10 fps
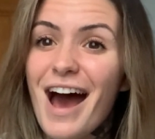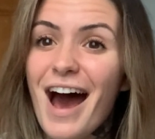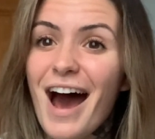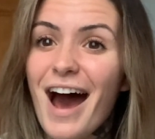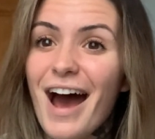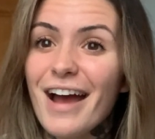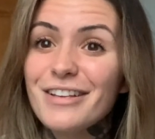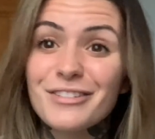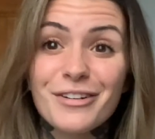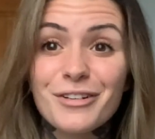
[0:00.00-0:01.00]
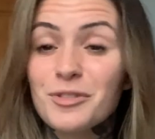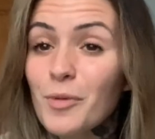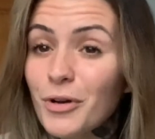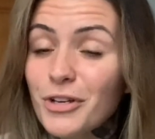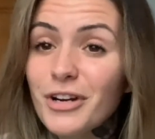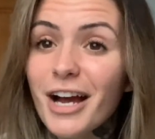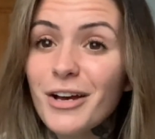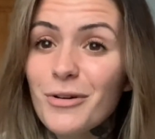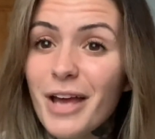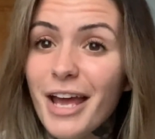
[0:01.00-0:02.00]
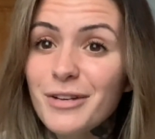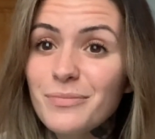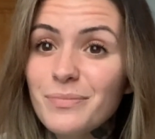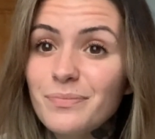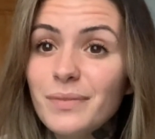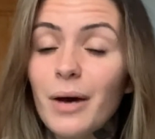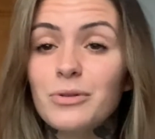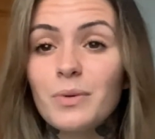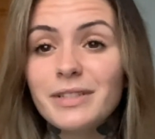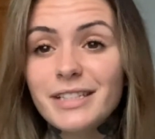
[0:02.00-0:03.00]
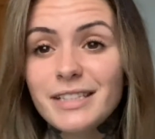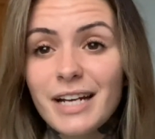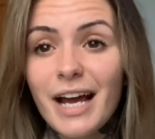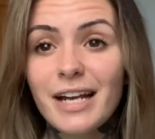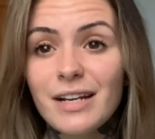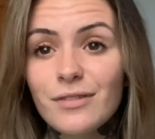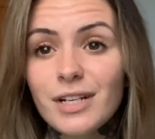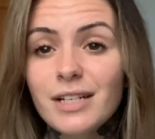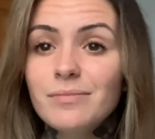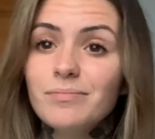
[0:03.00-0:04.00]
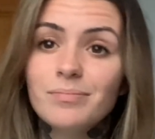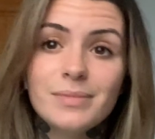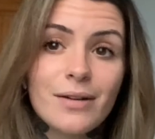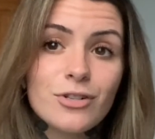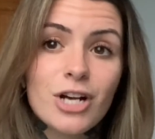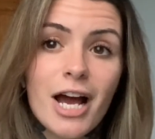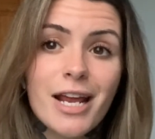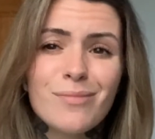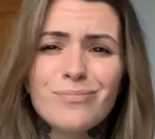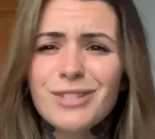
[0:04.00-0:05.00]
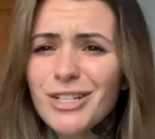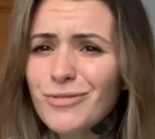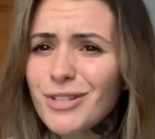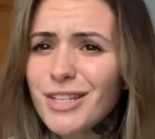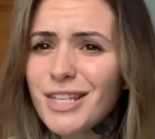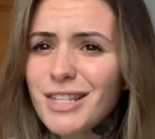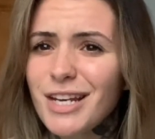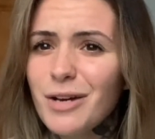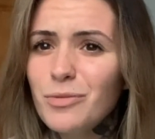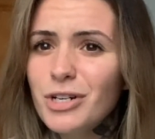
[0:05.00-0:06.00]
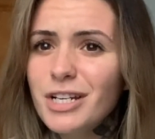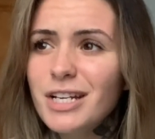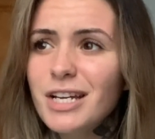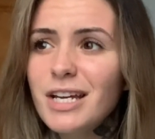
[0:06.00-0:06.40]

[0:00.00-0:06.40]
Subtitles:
I started smoking crack cocaine. That was one thing that I had never done, never tried it, didn't really think that I would.